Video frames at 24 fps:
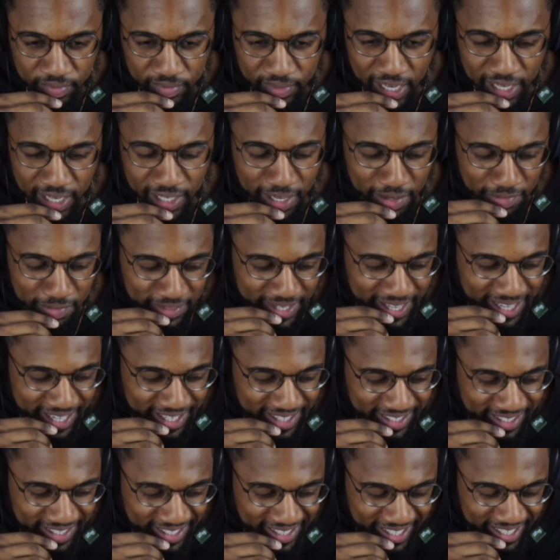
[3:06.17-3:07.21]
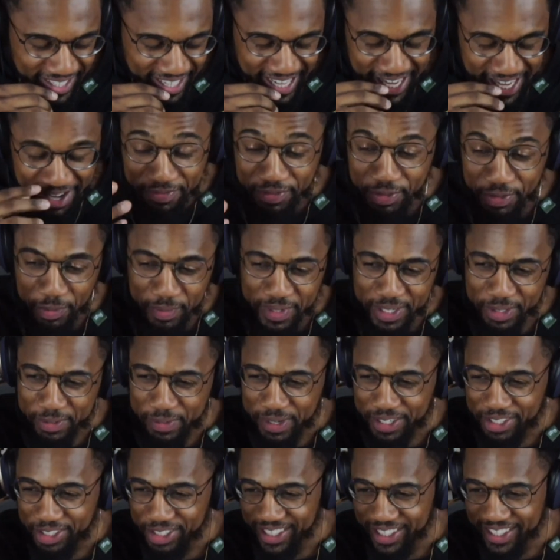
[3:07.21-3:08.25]
love that. I have so many
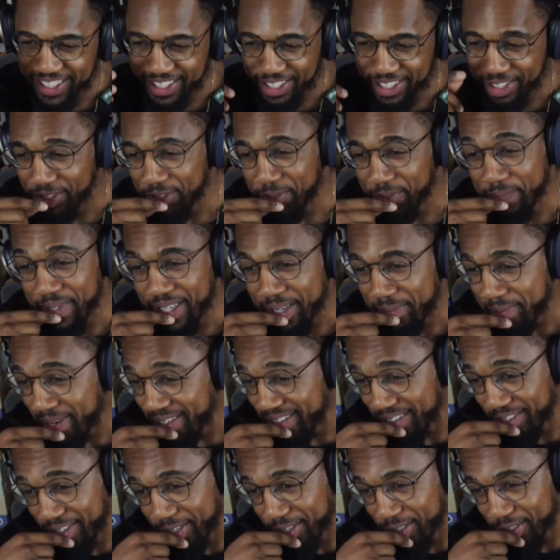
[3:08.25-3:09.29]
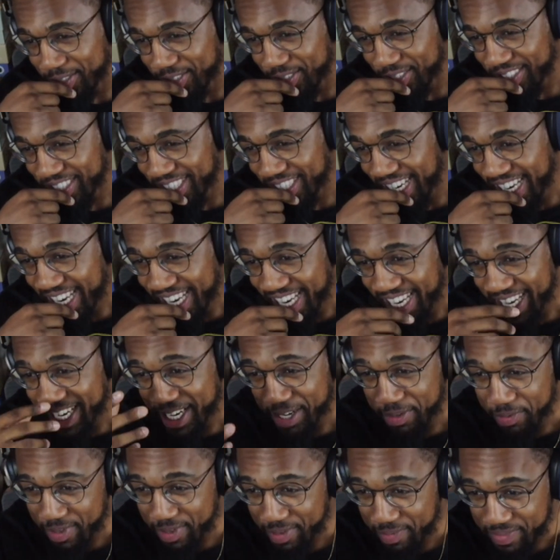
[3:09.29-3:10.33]
questions. So you speak about the culture, and it
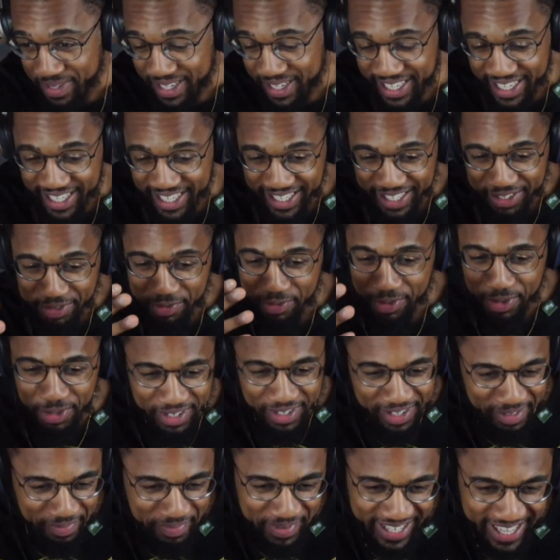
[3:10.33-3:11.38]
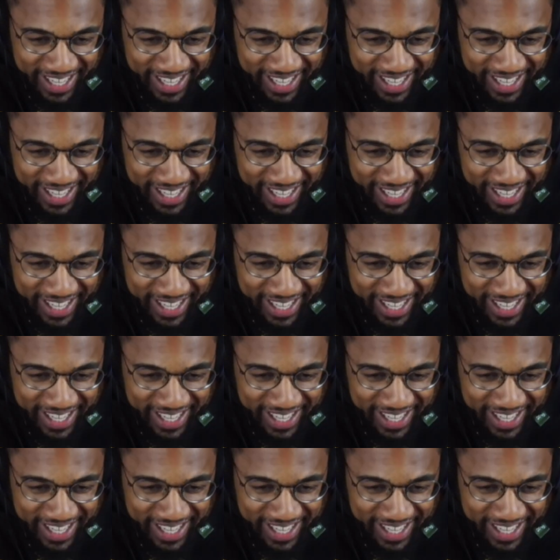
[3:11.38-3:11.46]
would be rude of me not